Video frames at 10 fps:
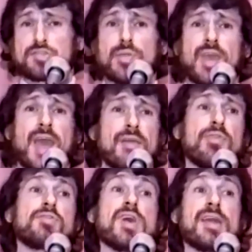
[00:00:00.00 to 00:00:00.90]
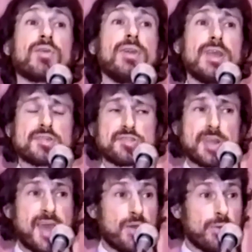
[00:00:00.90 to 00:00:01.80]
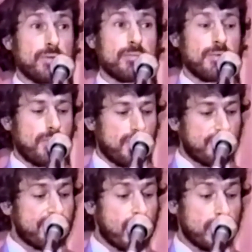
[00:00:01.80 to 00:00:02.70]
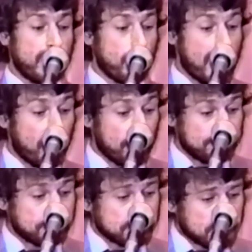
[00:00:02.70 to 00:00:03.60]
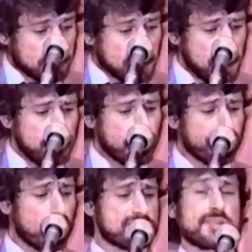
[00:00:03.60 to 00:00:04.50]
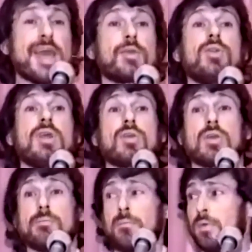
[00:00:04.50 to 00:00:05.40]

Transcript: So they have the techniques down fairly well. The first technique